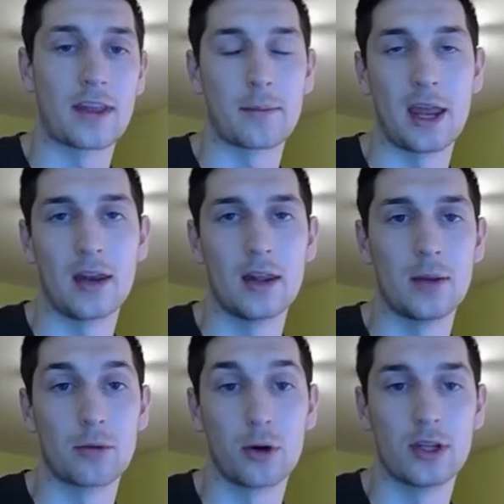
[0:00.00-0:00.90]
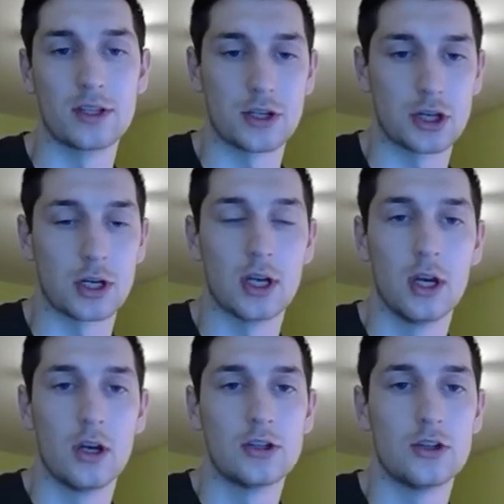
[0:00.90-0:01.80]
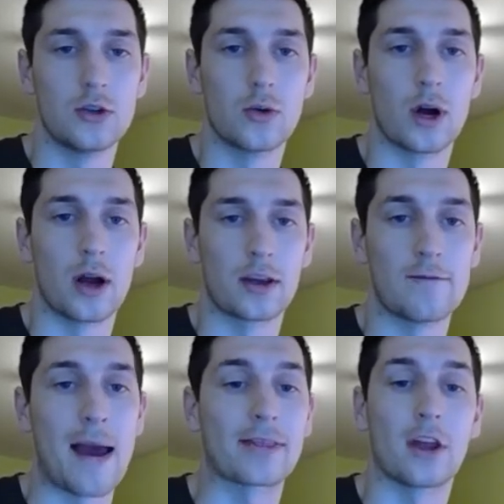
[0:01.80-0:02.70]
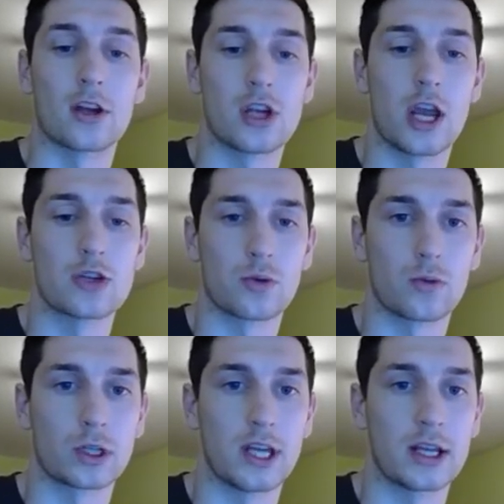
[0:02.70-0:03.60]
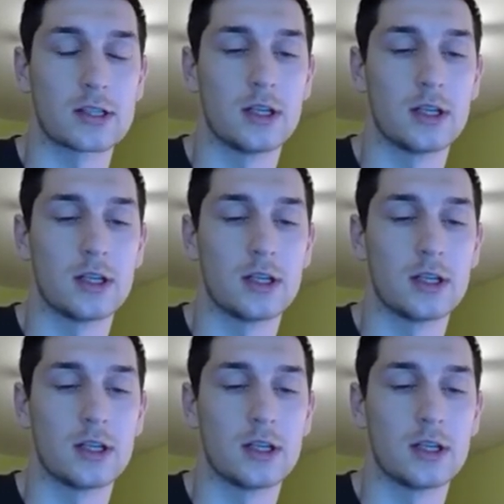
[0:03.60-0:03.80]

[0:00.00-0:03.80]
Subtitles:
made the prudent decision to give back the exchange with rook takes